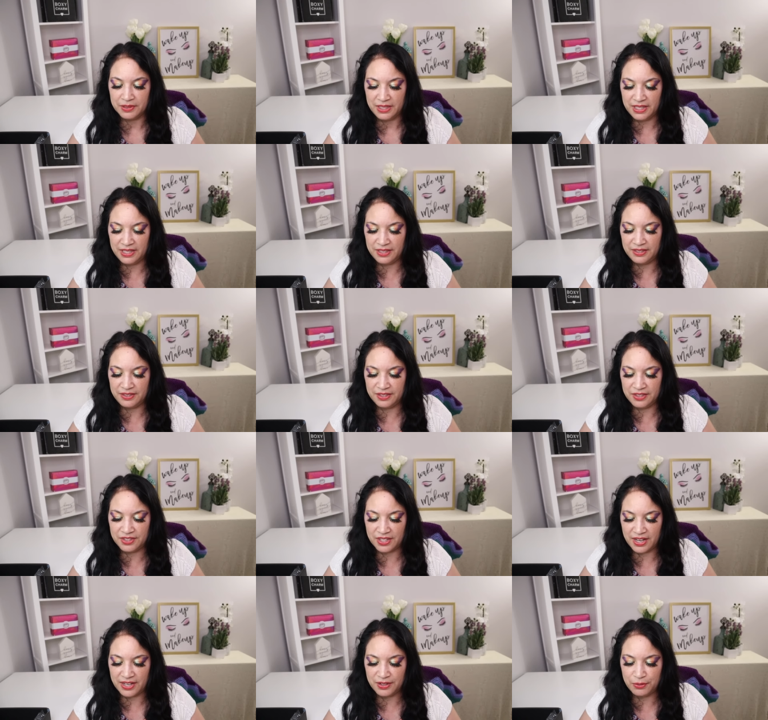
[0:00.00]
it is
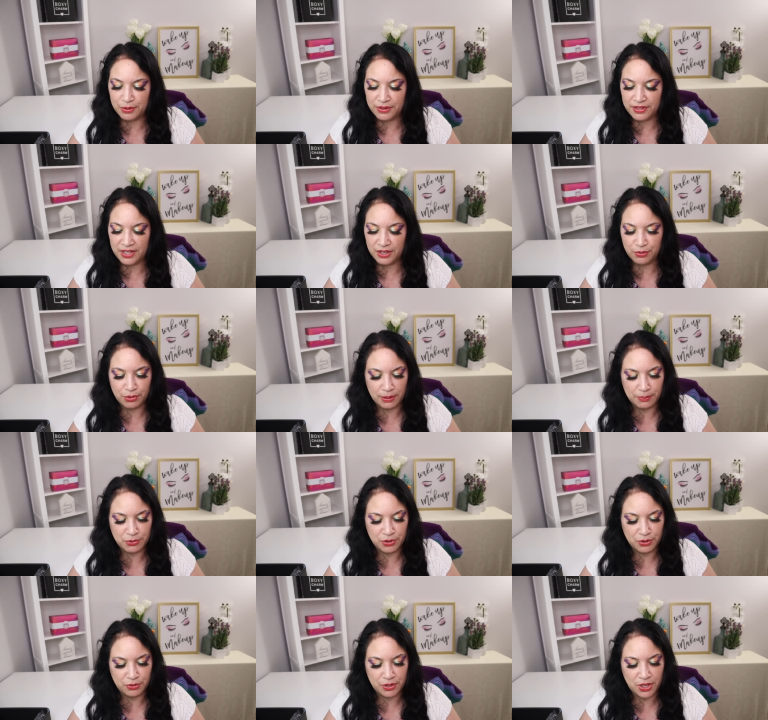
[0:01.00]
designed with a grip
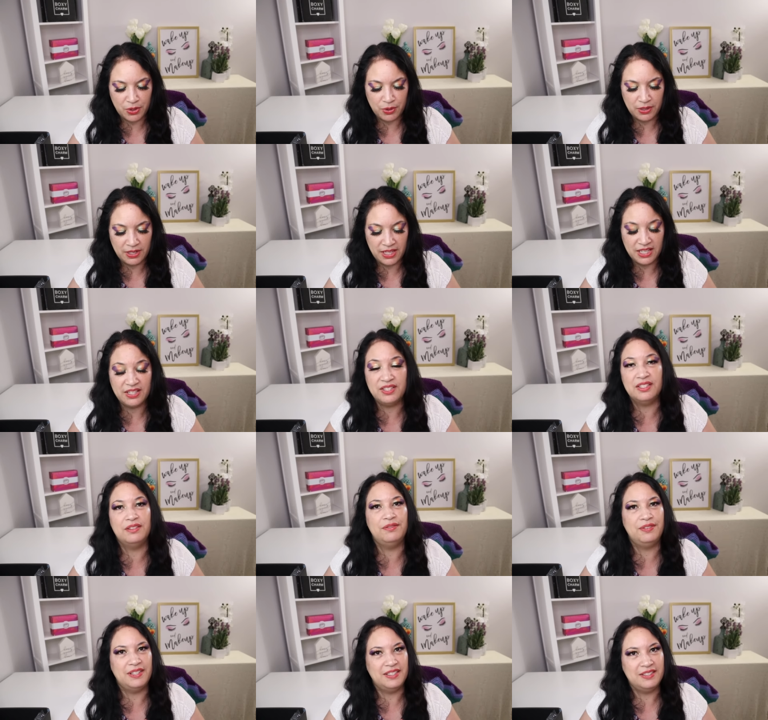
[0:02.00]
so no
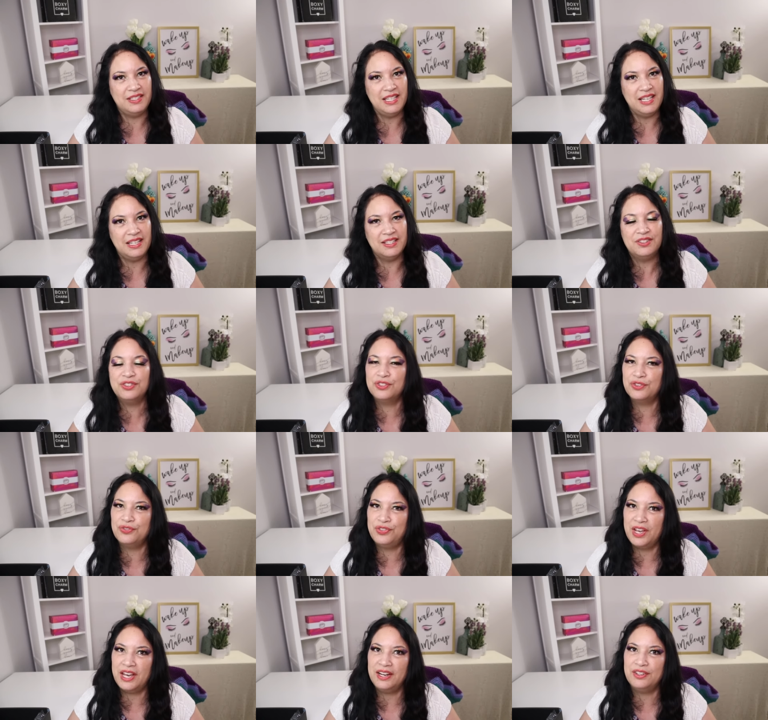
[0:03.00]
adhesive is needed. So
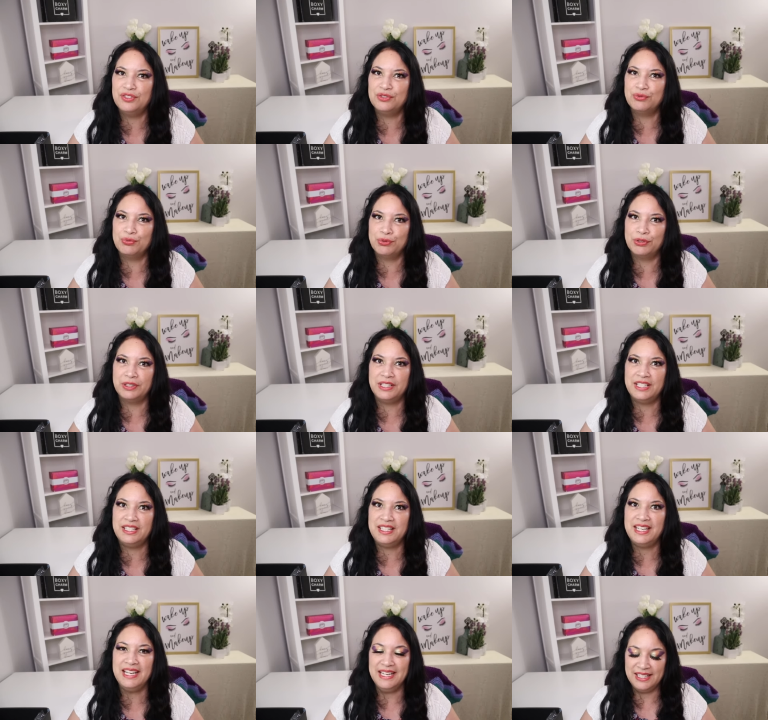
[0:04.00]
that is really
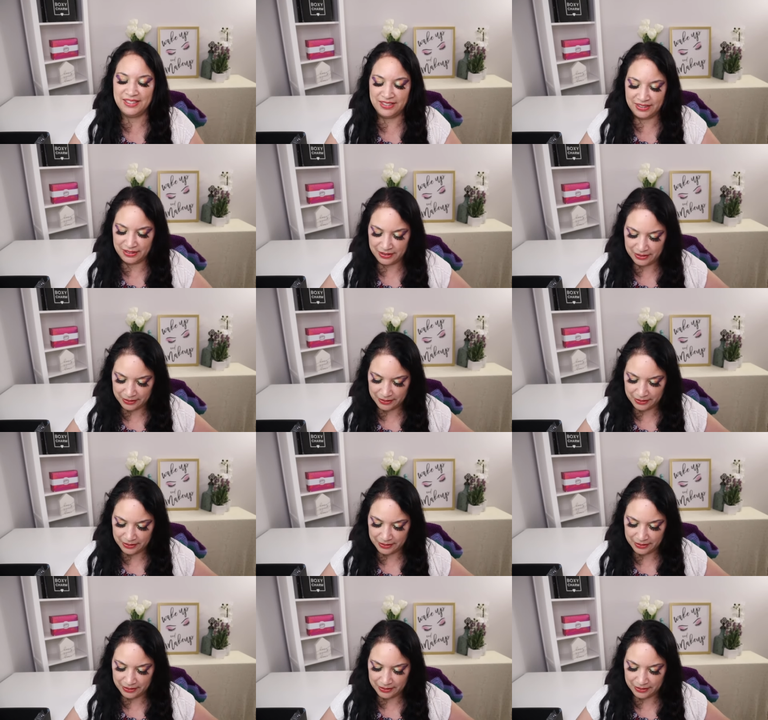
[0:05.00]
neat.